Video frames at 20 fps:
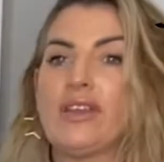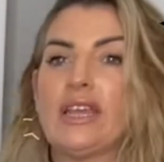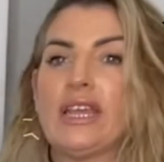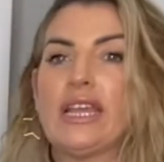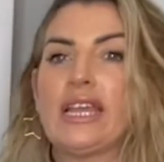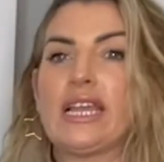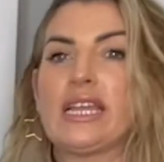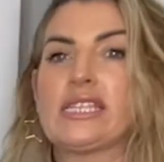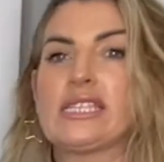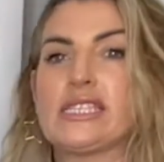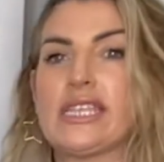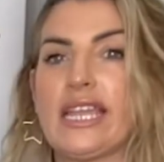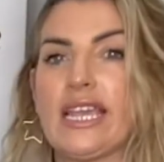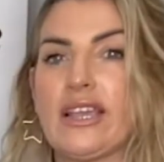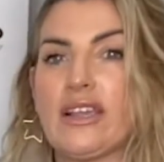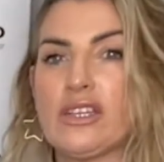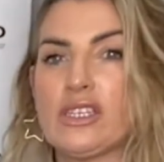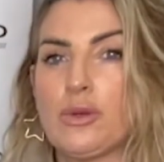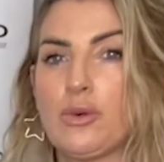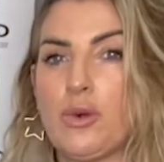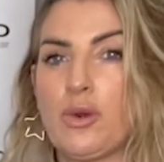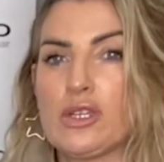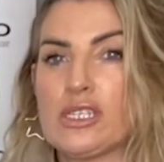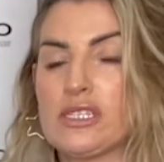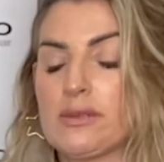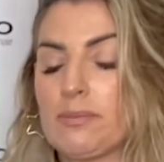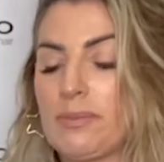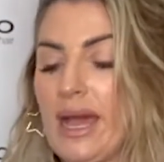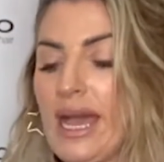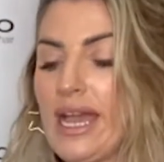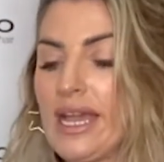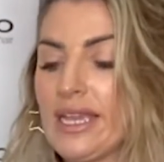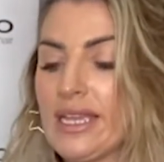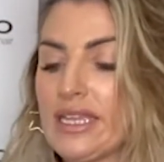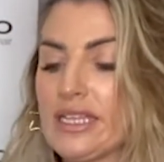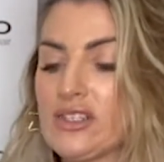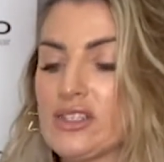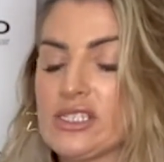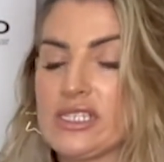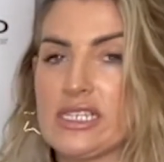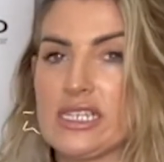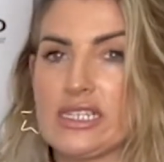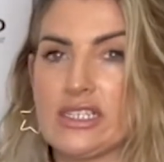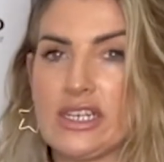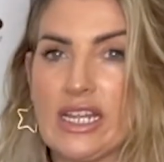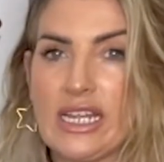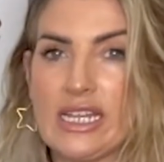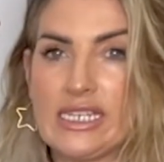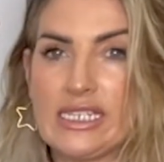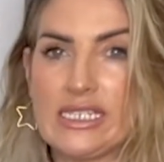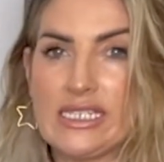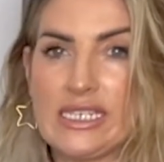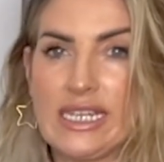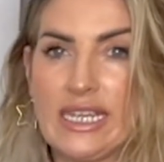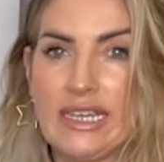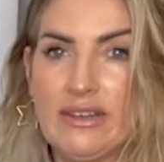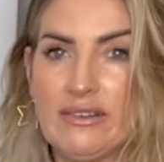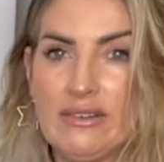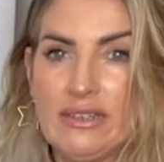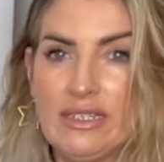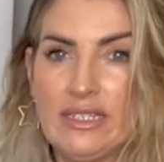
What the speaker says: it's thicker towards the back. Just tilt your head down.